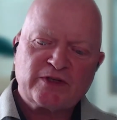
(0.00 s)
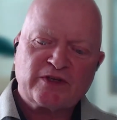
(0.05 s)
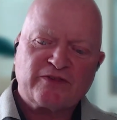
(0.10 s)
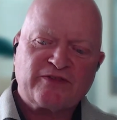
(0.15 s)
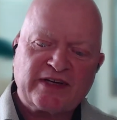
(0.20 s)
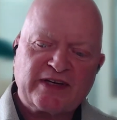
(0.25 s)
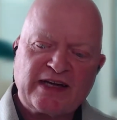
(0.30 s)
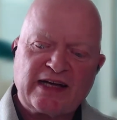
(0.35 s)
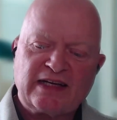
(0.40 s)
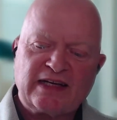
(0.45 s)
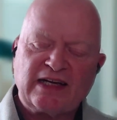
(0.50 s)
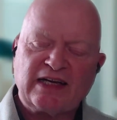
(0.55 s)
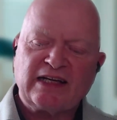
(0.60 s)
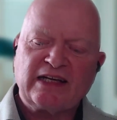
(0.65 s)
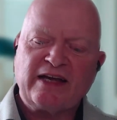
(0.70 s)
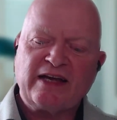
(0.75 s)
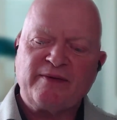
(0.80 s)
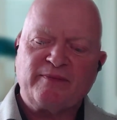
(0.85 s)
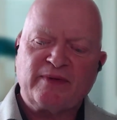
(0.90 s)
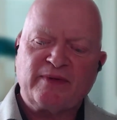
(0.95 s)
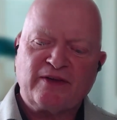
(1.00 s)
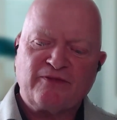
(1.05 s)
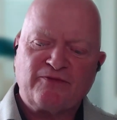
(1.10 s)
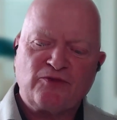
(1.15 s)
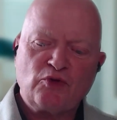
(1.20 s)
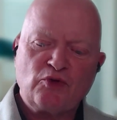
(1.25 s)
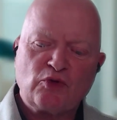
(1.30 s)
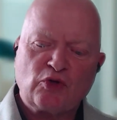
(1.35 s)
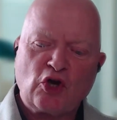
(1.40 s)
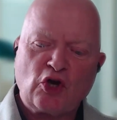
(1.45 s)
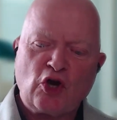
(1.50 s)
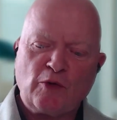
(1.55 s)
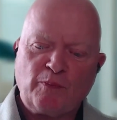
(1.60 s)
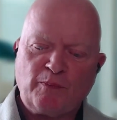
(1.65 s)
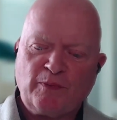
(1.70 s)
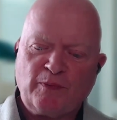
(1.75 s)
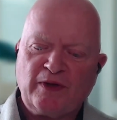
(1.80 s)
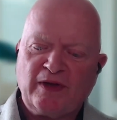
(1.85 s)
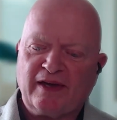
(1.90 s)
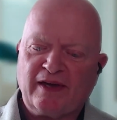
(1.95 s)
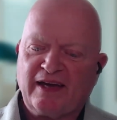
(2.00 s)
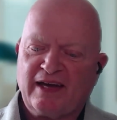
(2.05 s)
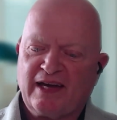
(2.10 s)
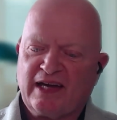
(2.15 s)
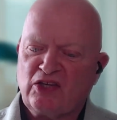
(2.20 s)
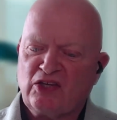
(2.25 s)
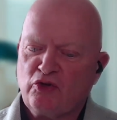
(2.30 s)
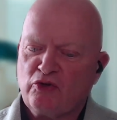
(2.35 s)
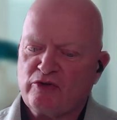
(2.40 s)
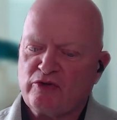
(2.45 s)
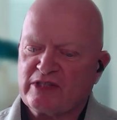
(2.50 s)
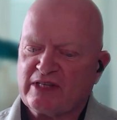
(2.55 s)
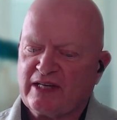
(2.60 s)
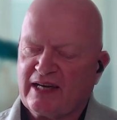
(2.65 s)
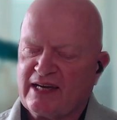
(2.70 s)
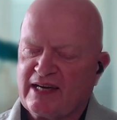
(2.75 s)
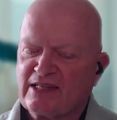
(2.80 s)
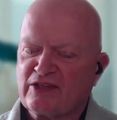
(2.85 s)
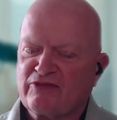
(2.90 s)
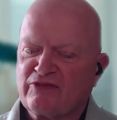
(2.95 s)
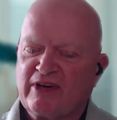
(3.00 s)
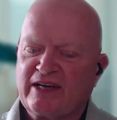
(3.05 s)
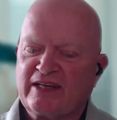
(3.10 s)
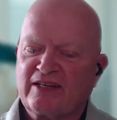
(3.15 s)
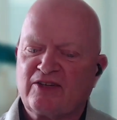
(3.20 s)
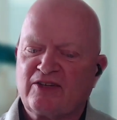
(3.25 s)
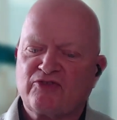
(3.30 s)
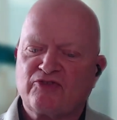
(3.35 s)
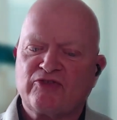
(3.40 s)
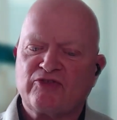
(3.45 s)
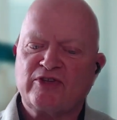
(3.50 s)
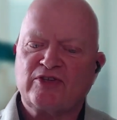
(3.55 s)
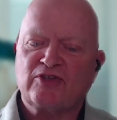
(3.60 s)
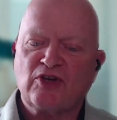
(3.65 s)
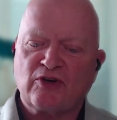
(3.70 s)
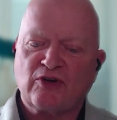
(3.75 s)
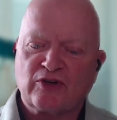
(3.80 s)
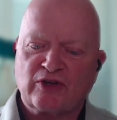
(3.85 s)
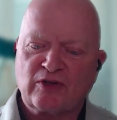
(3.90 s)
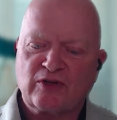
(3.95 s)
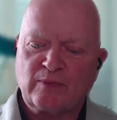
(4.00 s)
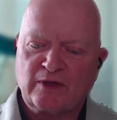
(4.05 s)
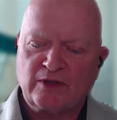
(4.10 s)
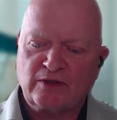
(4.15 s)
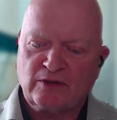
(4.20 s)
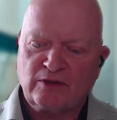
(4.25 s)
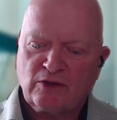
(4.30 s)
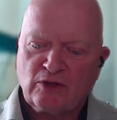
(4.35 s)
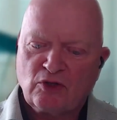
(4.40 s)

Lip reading: of an LLM, if you copy it and use it as a regulatory document,